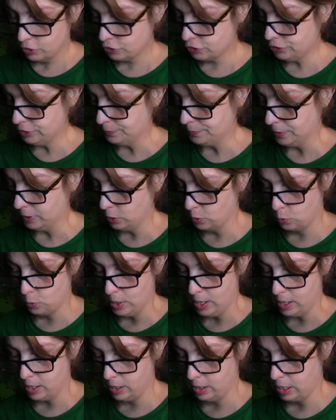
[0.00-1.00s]
Slipping
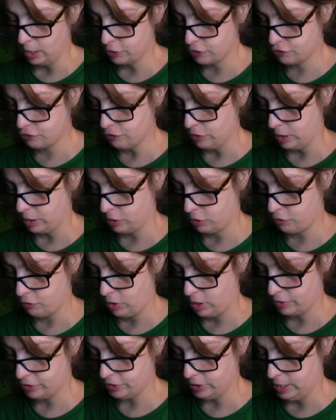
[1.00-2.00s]
away, I struck
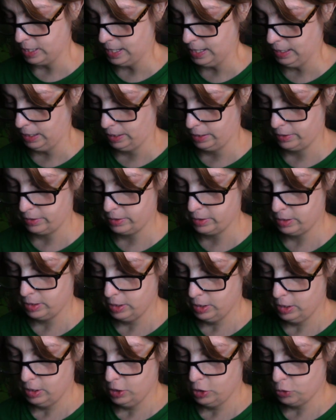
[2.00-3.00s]
across the island
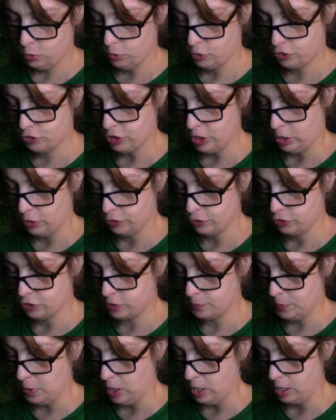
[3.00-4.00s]
to a sheltered
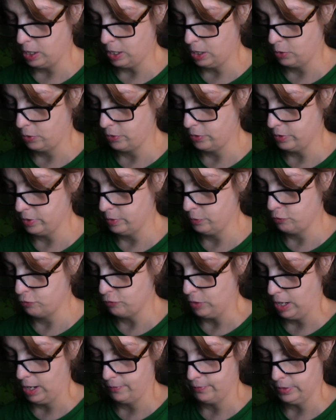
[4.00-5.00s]
spot out of the
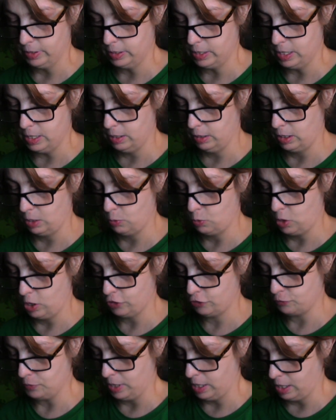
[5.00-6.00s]
driving gale. I
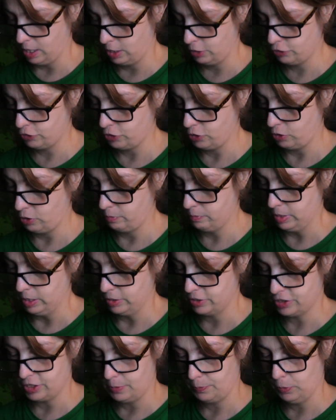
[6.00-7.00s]
washed my hands there and
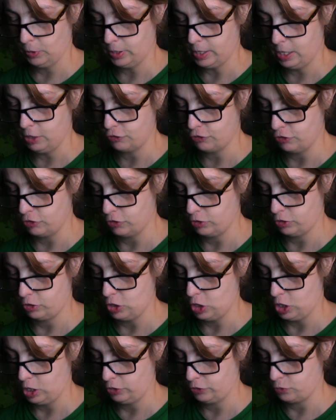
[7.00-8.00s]
made supplication to the
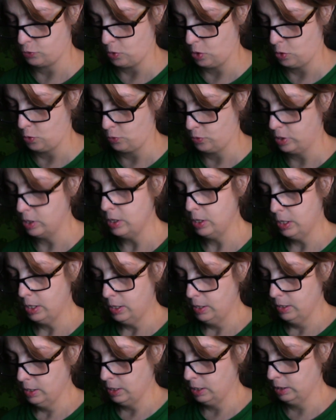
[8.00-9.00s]
gods who own
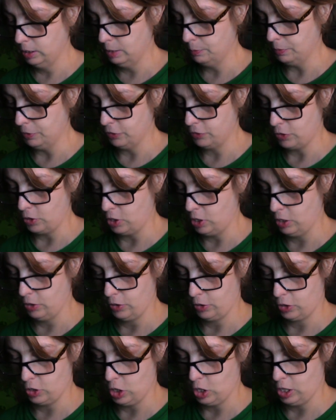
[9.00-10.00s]
Olympus, all
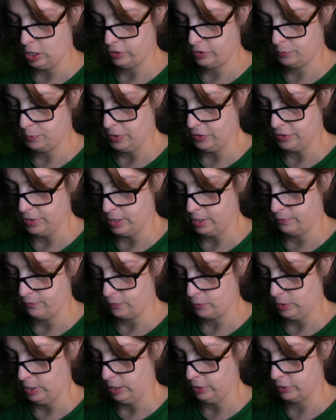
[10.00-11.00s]
the gods, but they
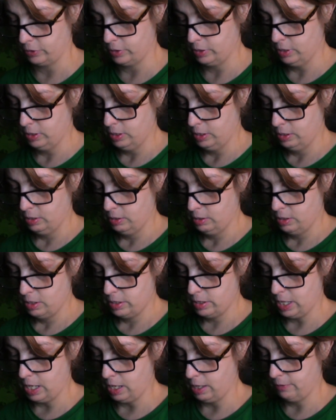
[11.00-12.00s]
for an-
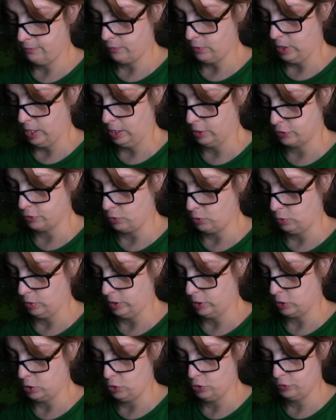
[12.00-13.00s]
they for answer
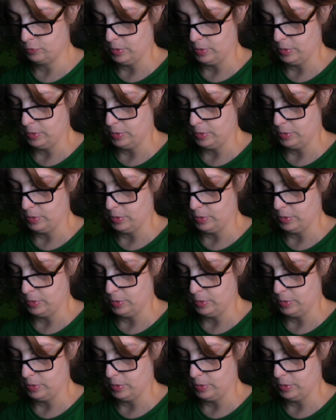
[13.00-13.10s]
only closed